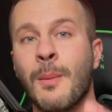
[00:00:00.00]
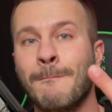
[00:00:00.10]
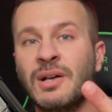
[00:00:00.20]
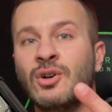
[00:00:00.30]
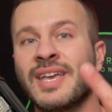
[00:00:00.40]

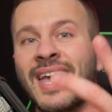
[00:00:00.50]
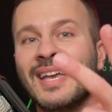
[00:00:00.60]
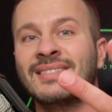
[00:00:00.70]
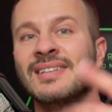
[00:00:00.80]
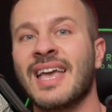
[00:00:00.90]
Bill
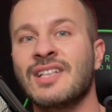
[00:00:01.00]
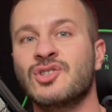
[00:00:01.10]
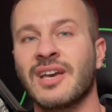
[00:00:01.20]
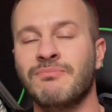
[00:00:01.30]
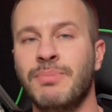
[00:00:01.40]
Gates and
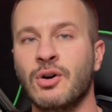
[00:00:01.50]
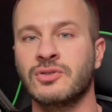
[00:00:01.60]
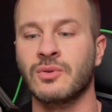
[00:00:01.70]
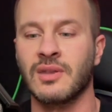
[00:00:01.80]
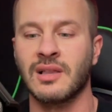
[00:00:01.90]
Jeff
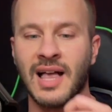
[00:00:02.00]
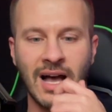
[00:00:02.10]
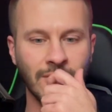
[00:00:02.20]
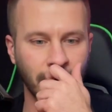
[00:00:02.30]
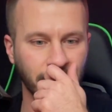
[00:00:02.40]
Bozo the Clown.